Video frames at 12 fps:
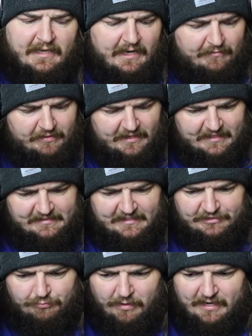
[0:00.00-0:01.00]
get everything
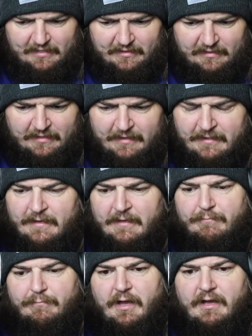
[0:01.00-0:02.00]
situated,
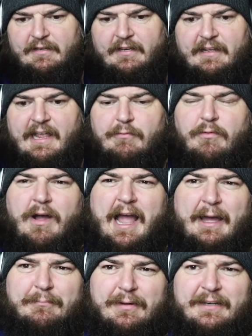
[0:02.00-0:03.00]
but it will
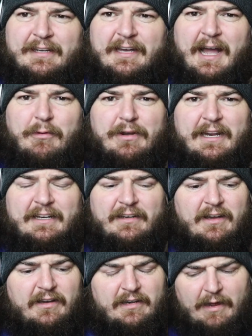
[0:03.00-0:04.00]
happen. I will get
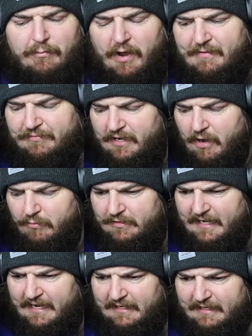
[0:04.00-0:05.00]
it done. I'm going to have to go
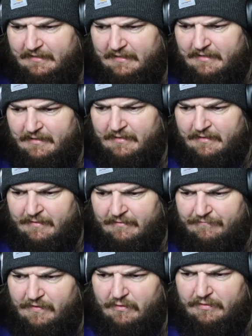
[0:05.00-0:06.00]
and take and
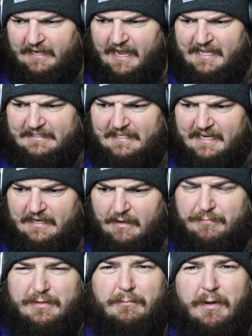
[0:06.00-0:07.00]
fill the gas tank
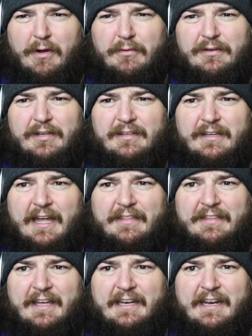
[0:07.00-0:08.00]
up in the boat,
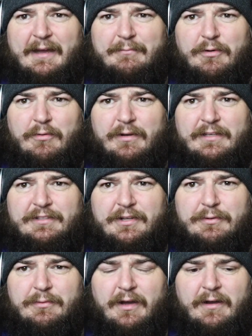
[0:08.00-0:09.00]
and then I'm going
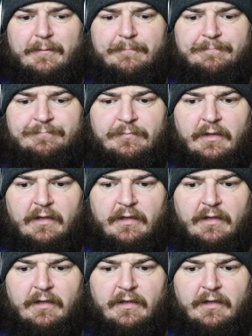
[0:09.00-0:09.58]
to